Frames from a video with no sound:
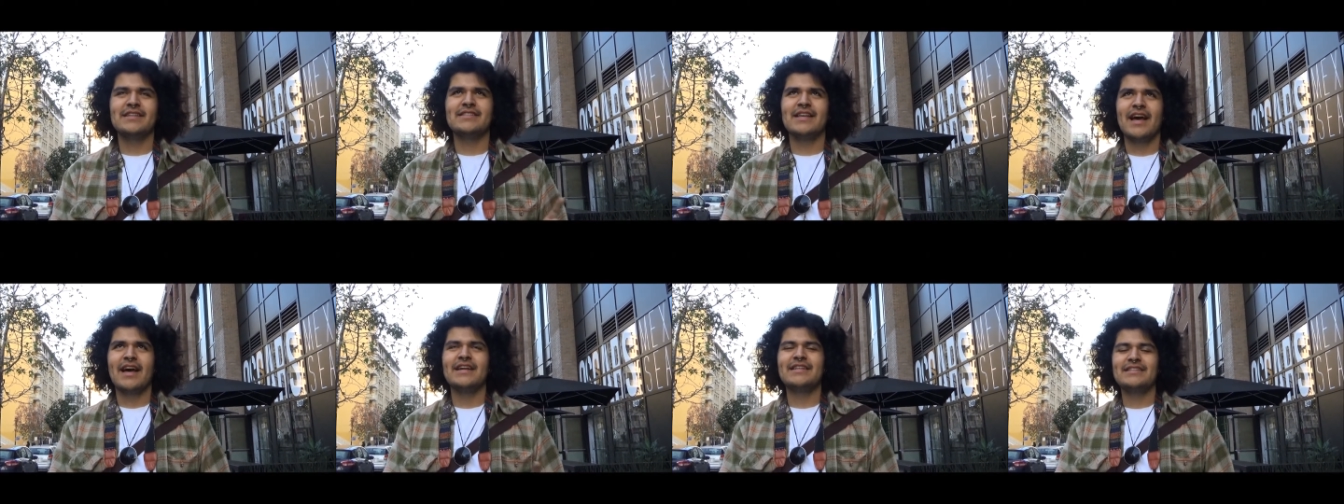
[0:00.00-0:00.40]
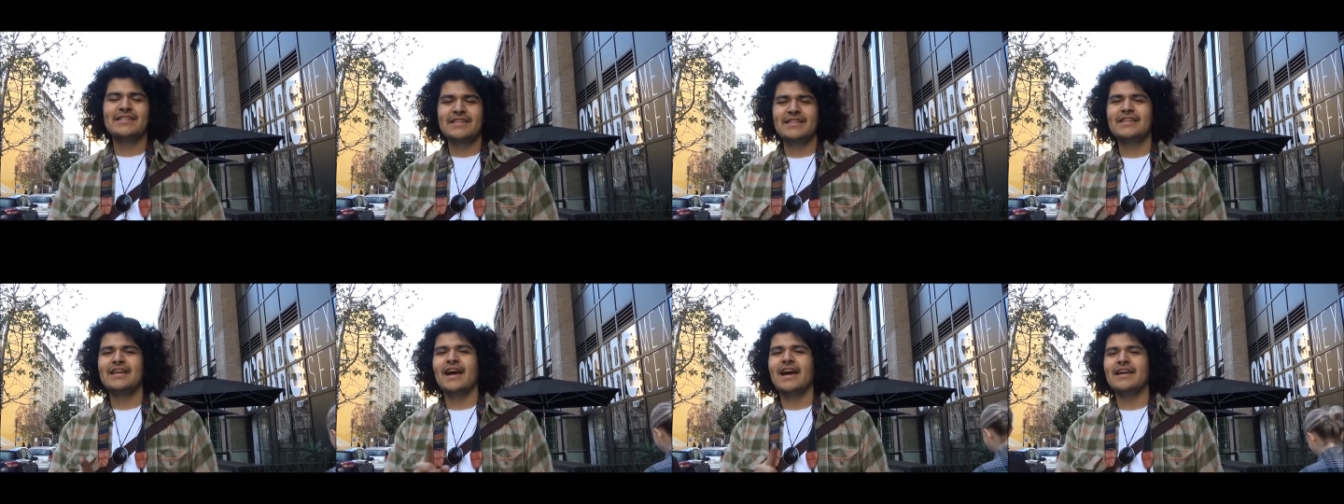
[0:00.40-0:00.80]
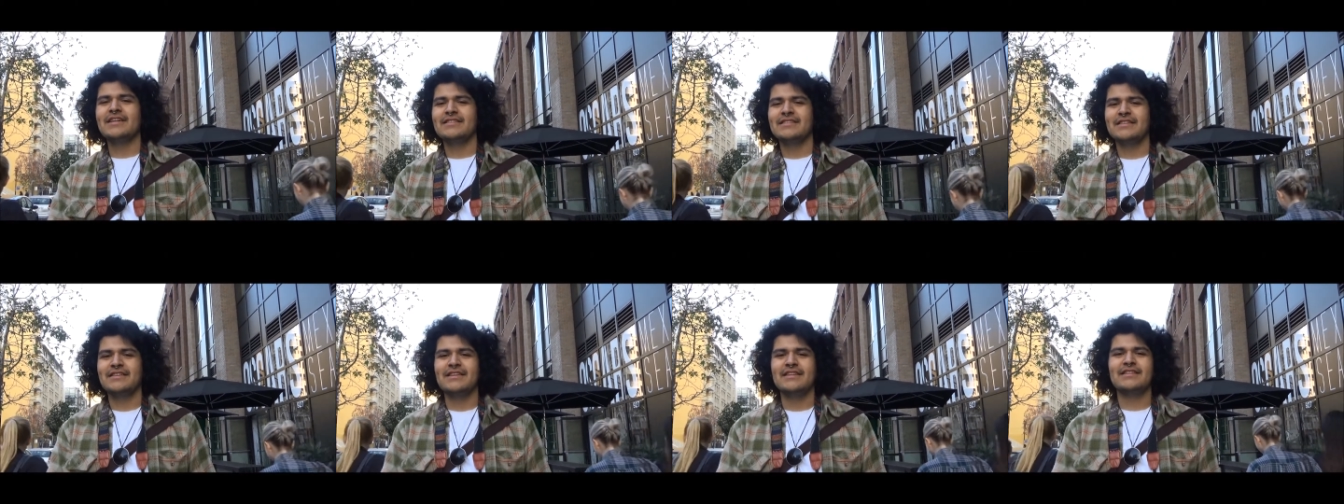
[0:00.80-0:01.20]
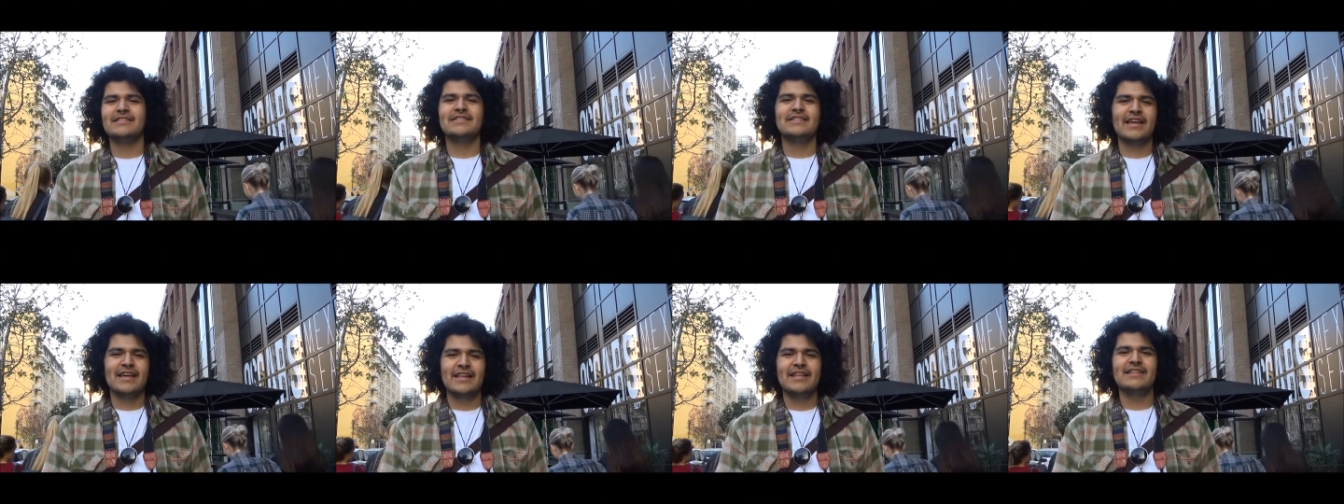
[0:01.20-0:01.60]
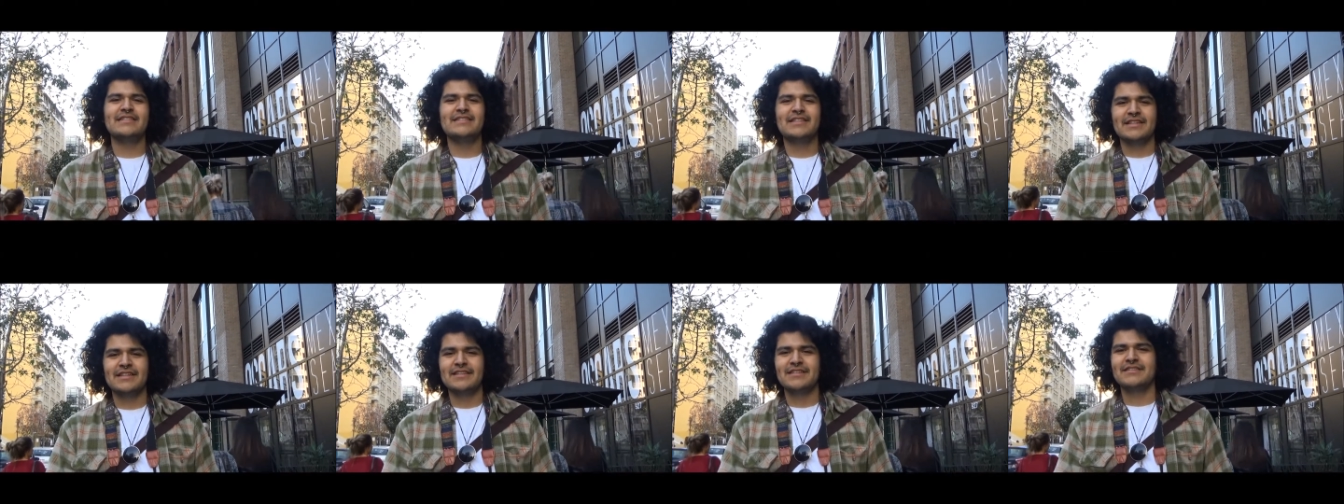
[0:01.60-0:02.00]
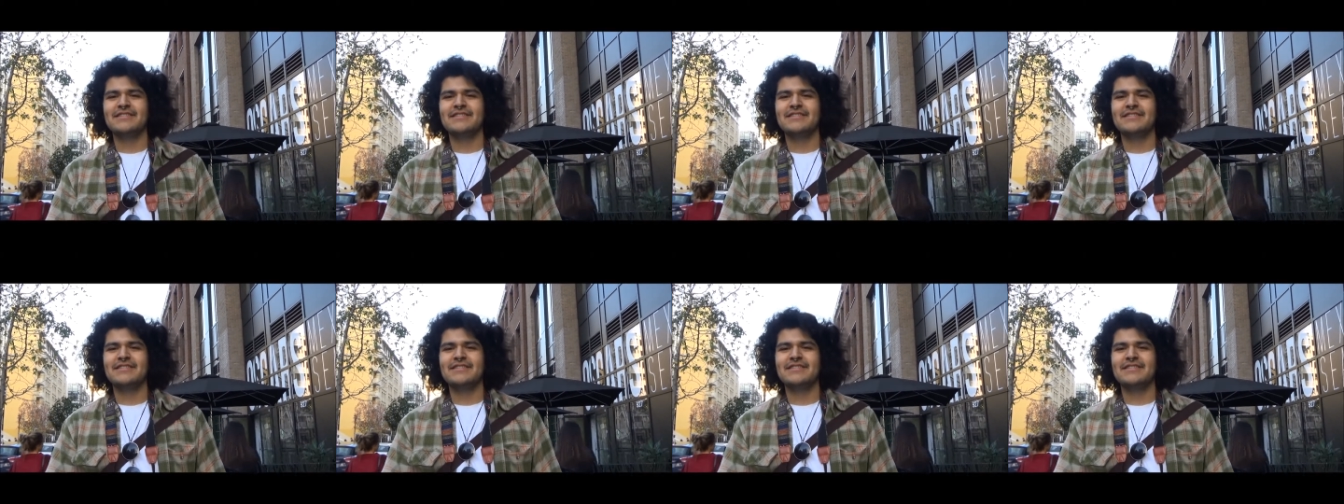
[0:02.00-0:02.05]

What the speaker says: Xanny Did It.